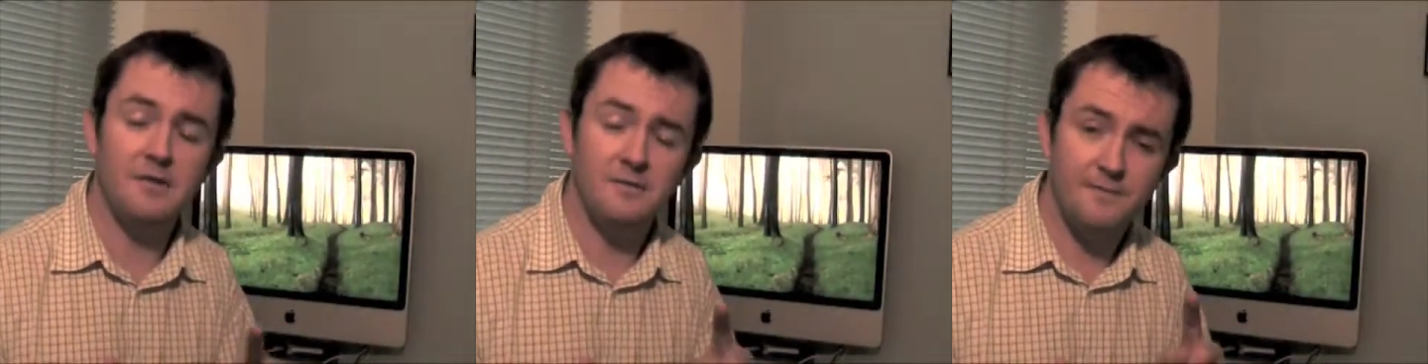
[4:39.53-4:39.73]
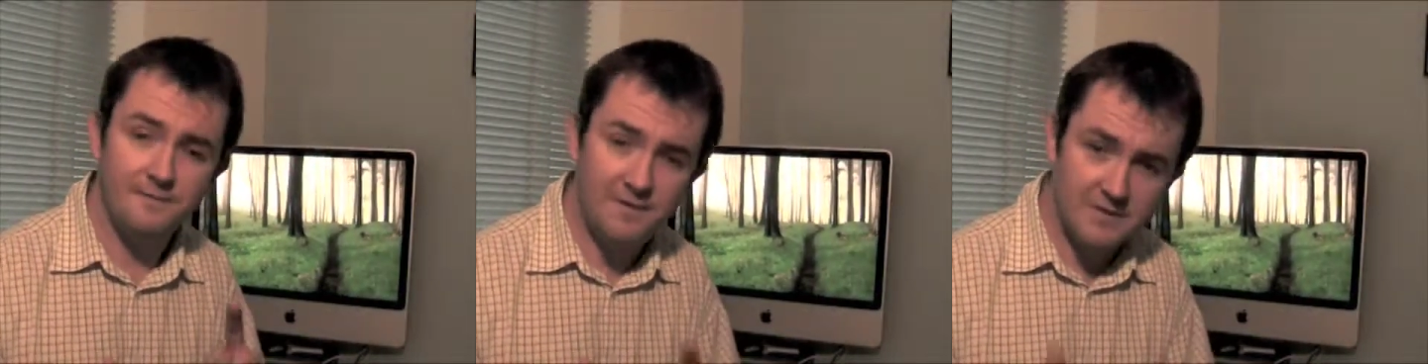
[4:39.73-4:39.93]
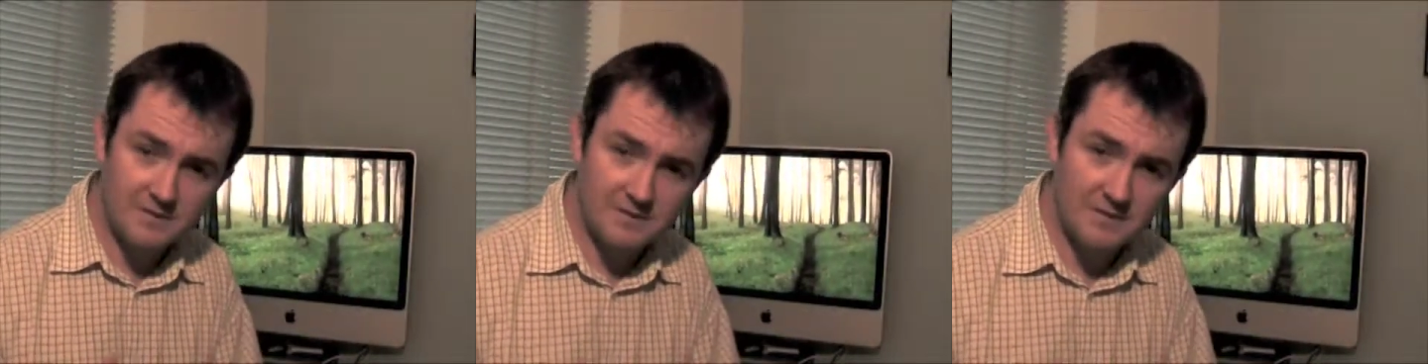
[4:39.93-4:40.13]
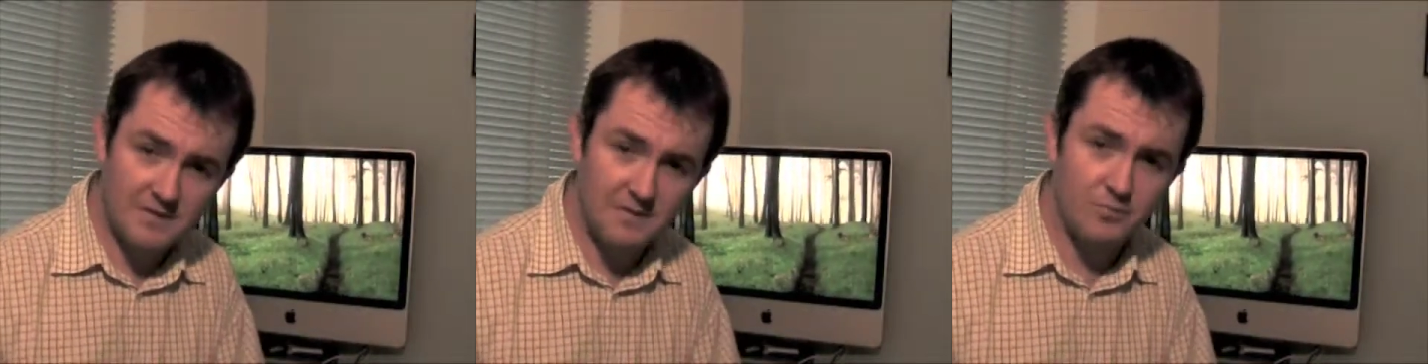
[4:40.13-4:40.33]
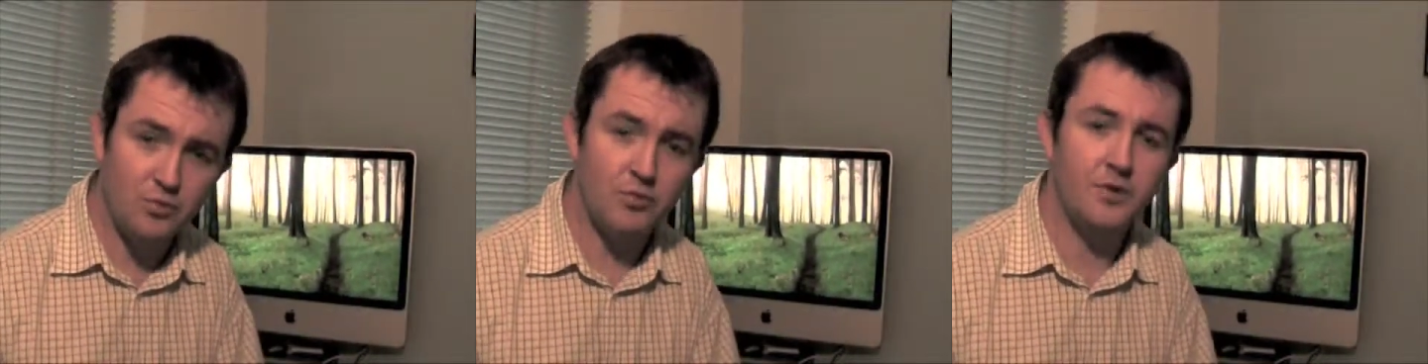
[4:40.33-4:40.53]
first thing
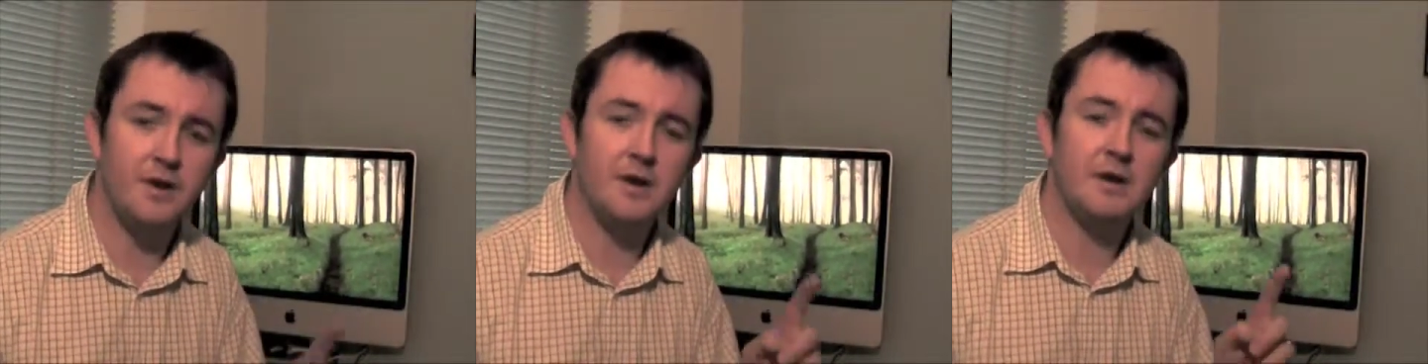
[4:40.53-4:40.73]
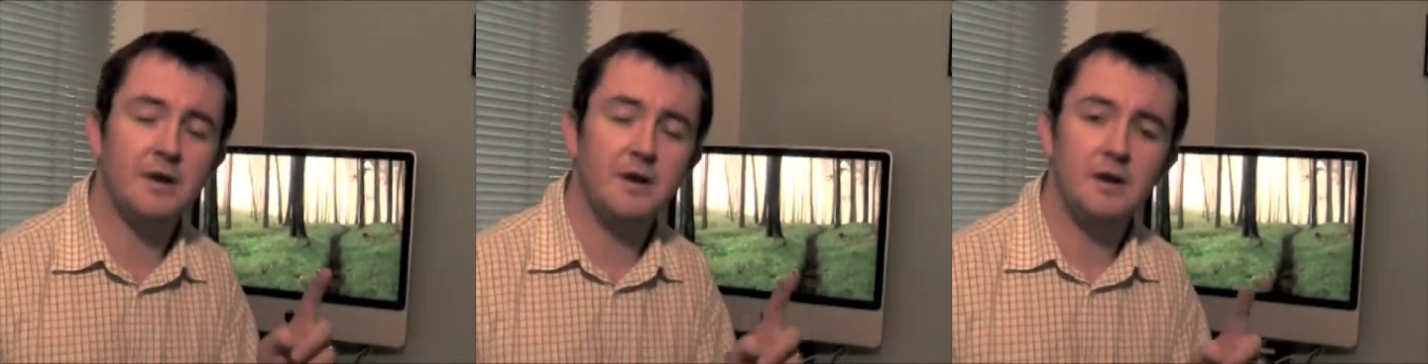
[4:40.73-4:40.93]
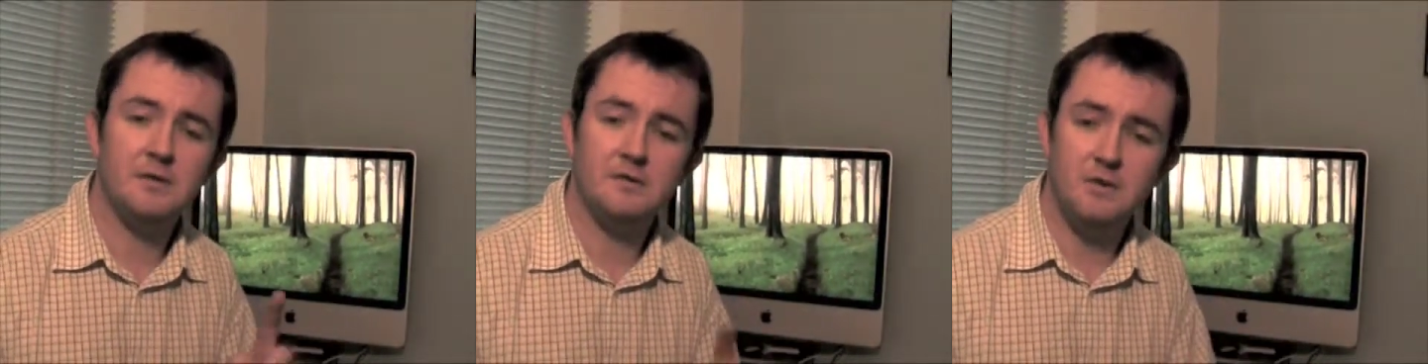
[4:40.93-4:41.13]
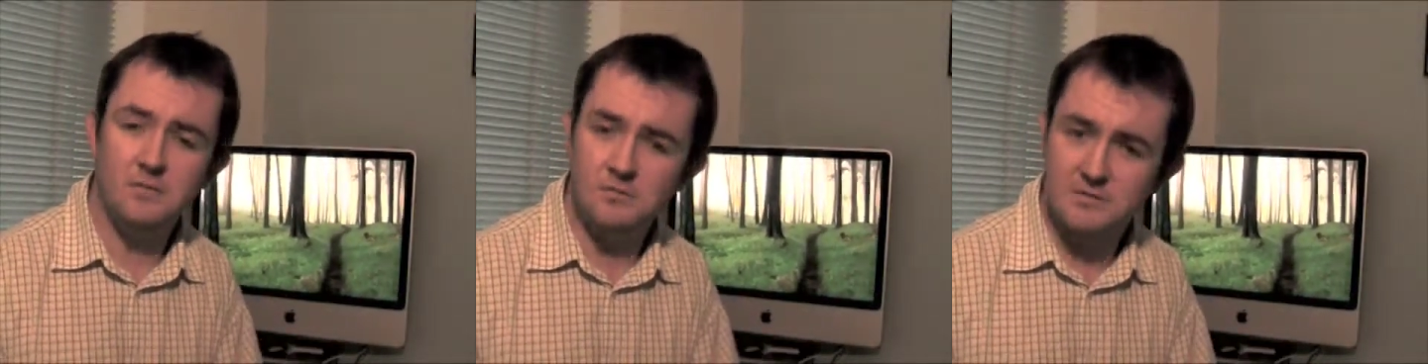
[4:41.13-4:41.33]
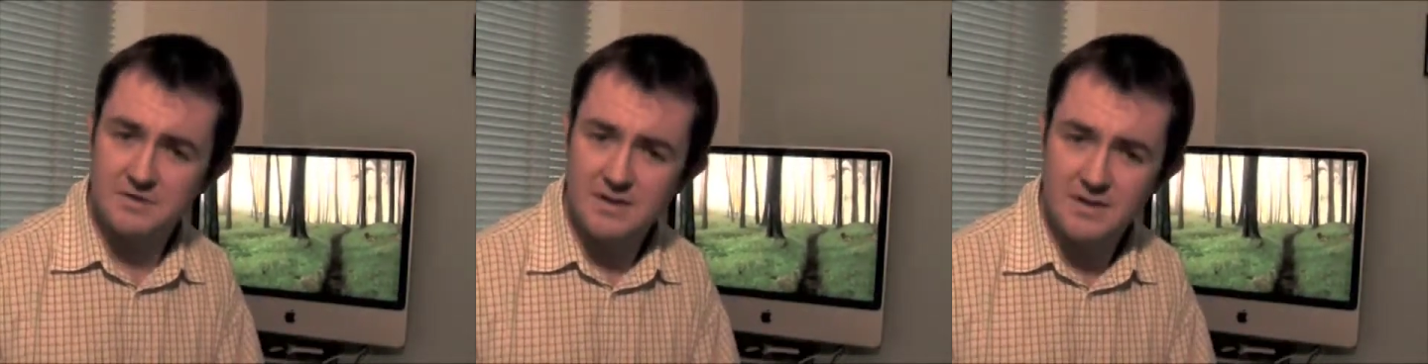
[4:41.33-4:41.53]
in the morning.
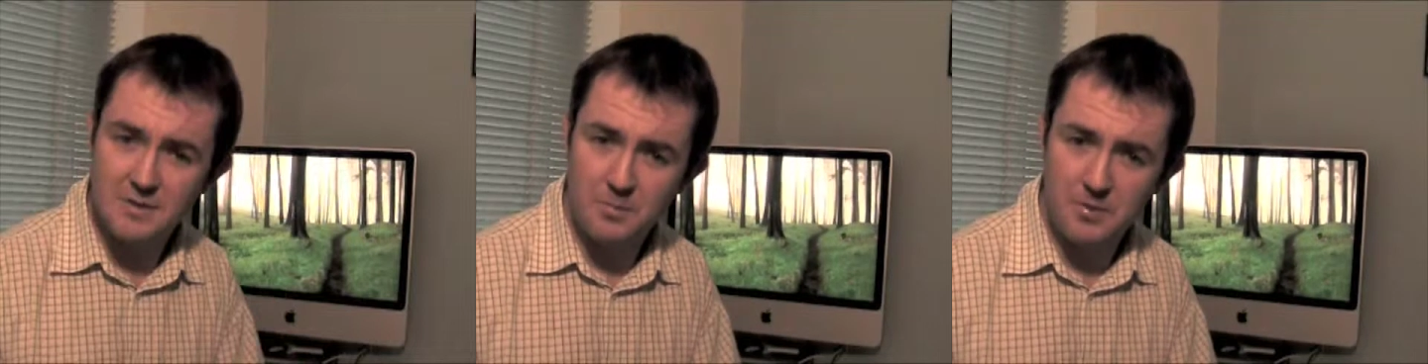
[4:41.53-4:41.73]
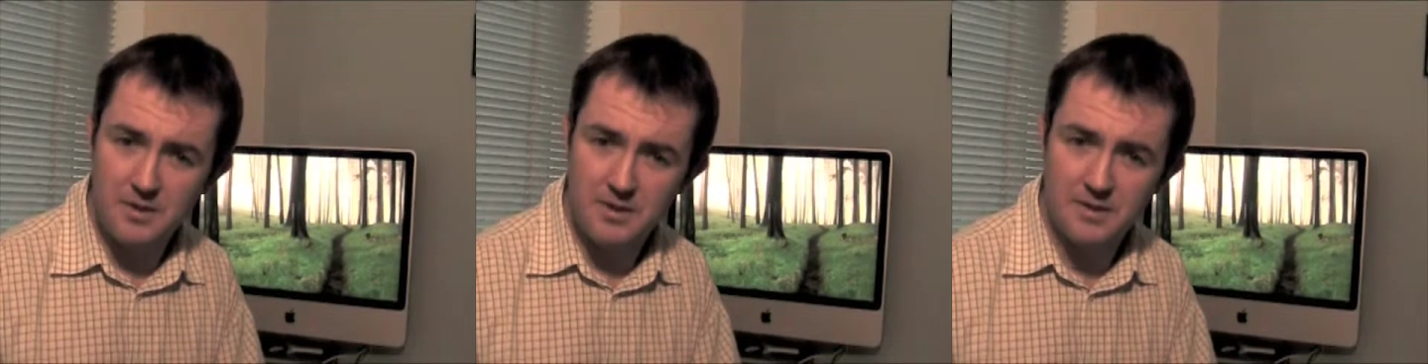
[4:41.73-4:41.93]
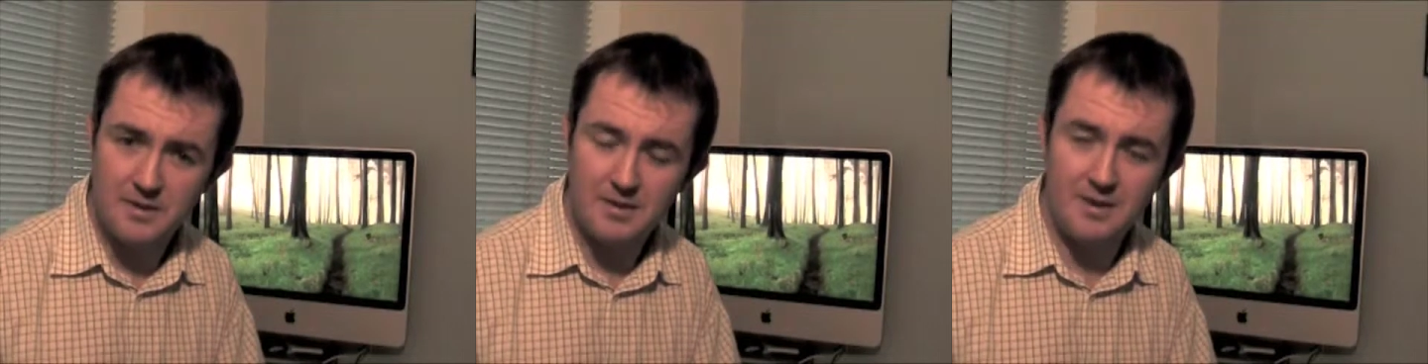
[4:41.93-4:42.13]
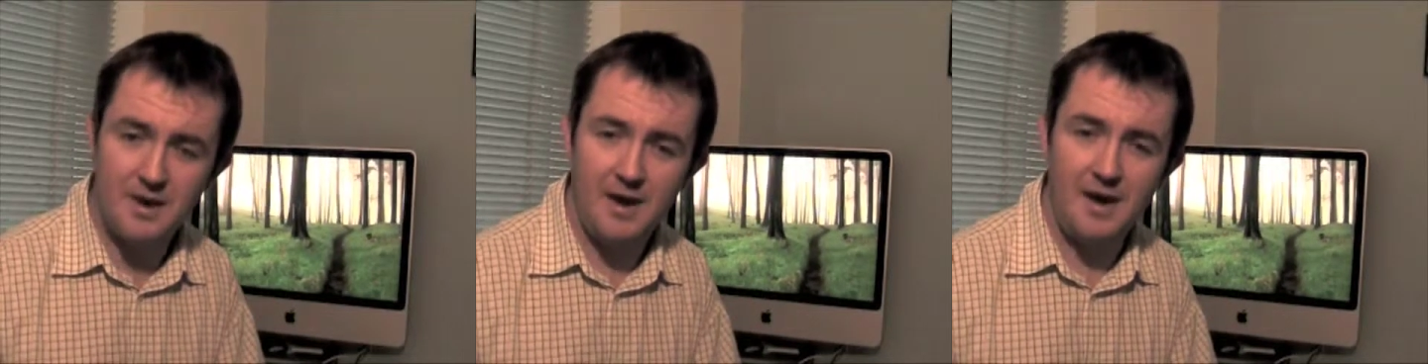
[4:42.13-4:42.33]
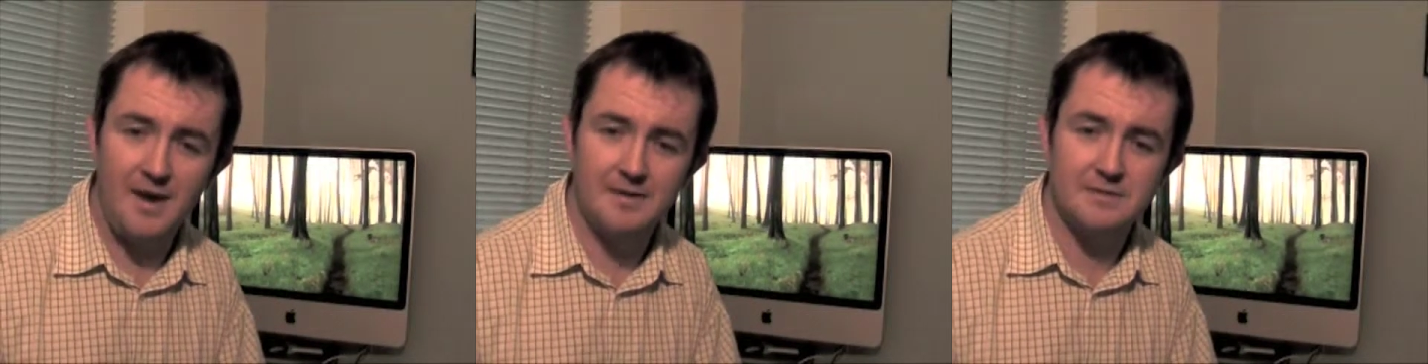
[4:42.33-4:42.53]
Don't sneak a peek
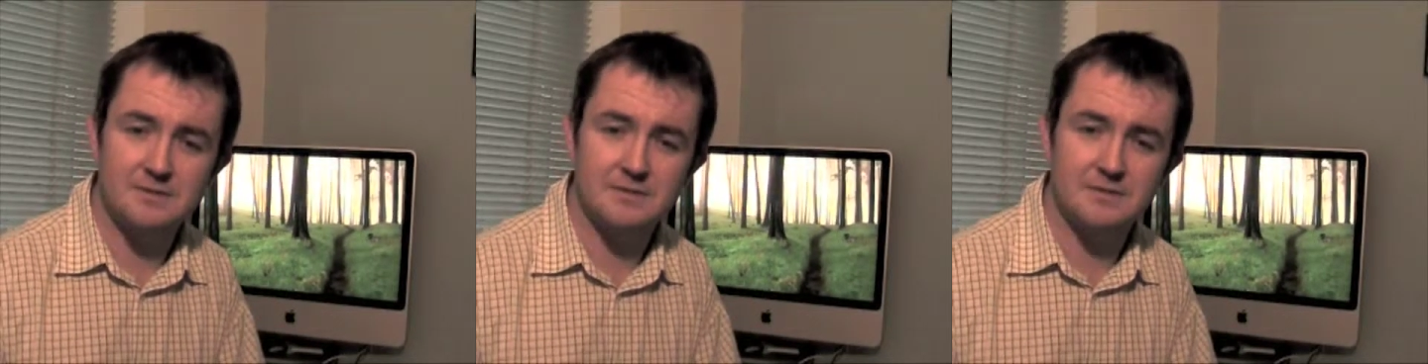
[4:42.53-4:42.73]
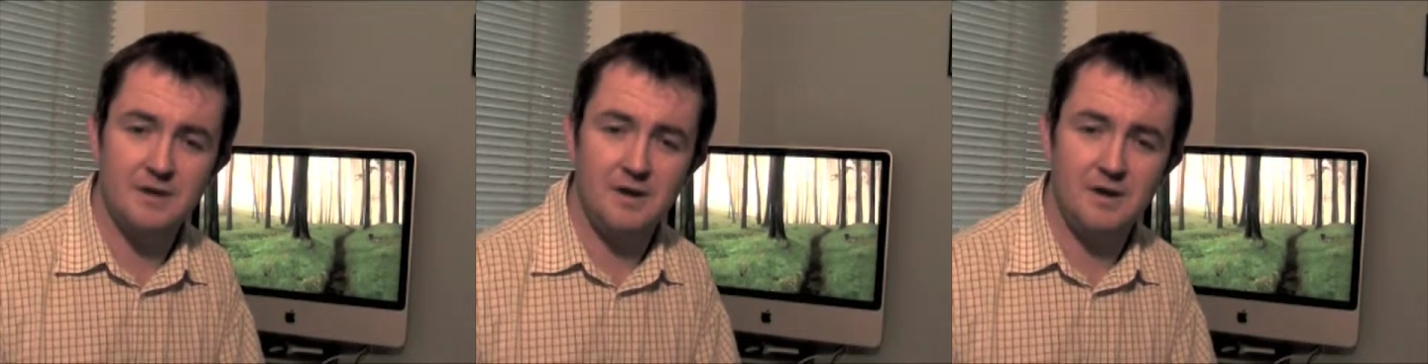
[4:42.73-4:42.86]
at